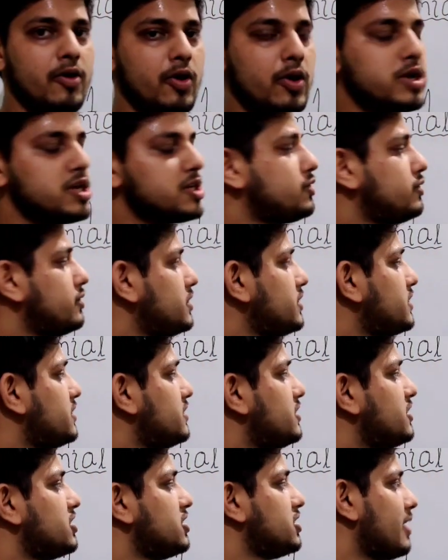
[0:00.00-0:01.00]
Okay students,
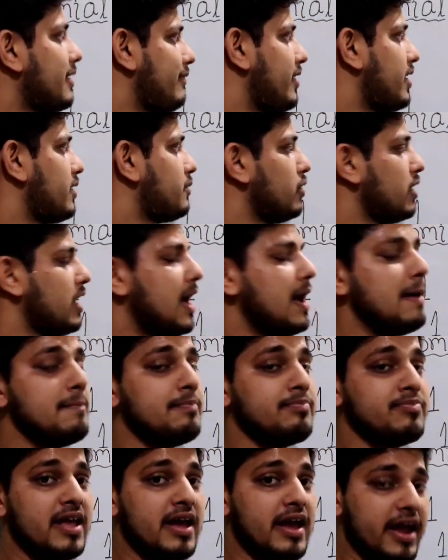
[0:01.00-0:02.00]
this is the formula,
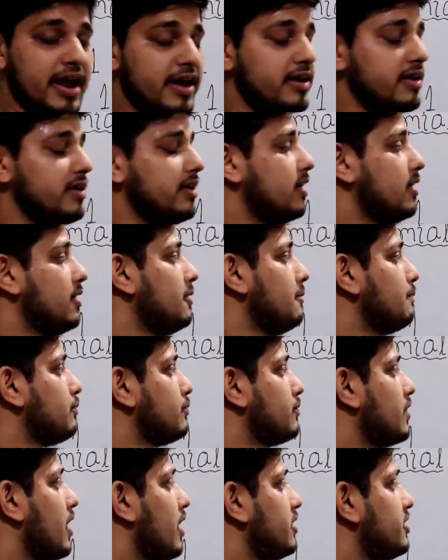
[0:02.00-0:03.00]
and
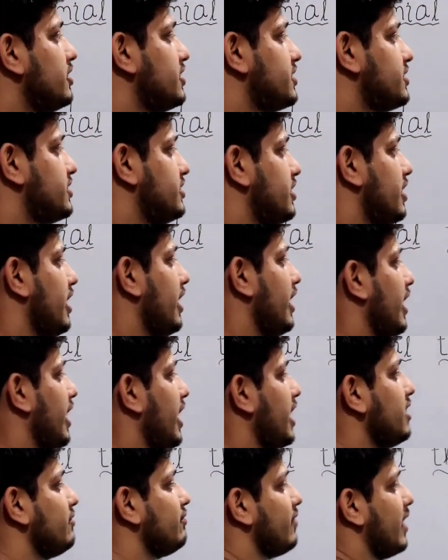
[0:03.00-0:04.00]
this
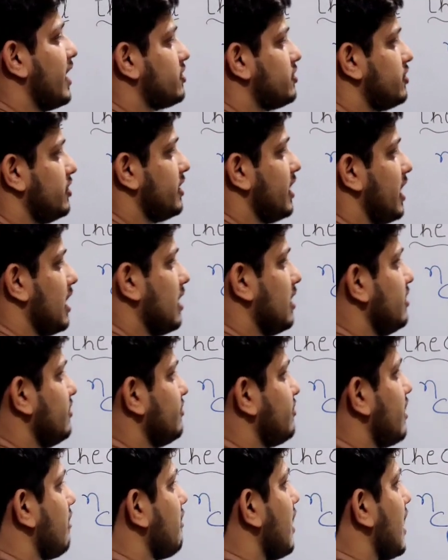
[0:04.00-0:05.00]
n factorial, if I